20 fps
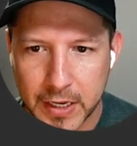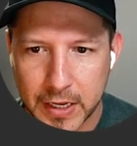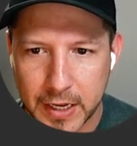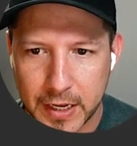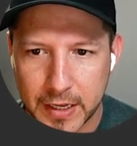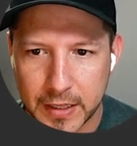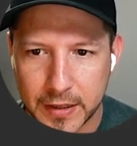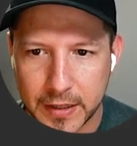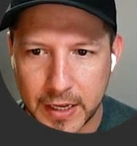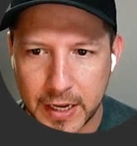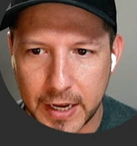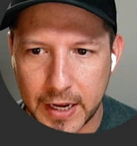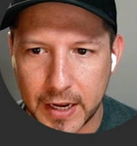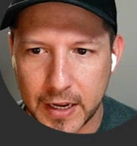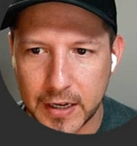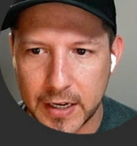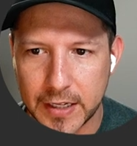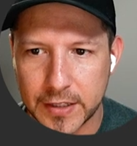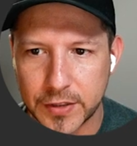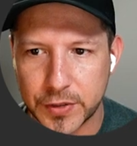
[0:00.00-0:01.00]
and
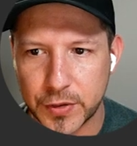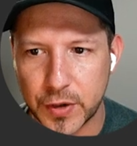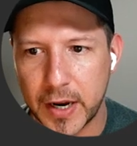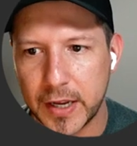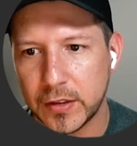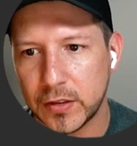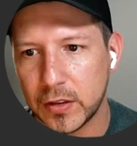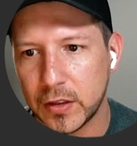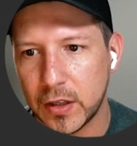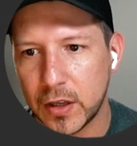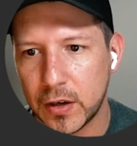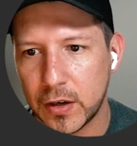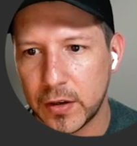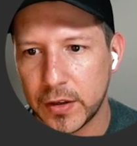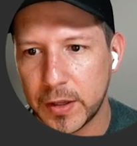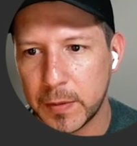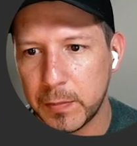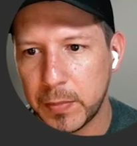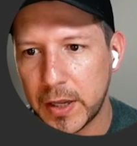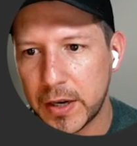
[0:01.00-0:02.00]
then it's trying to load
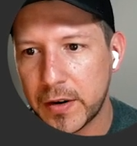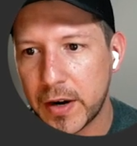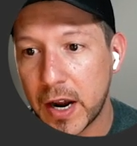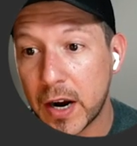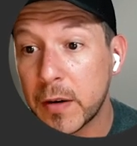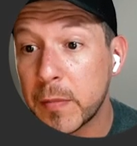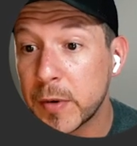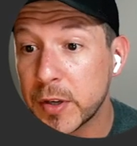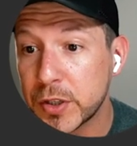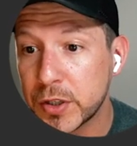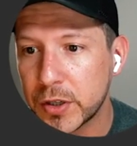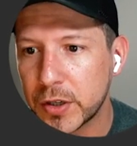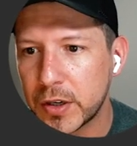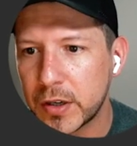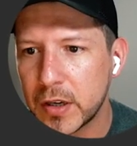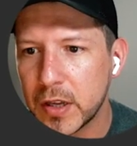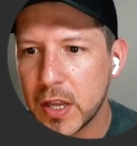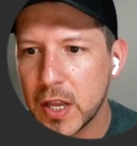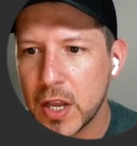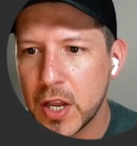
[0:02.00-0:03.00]
the player armature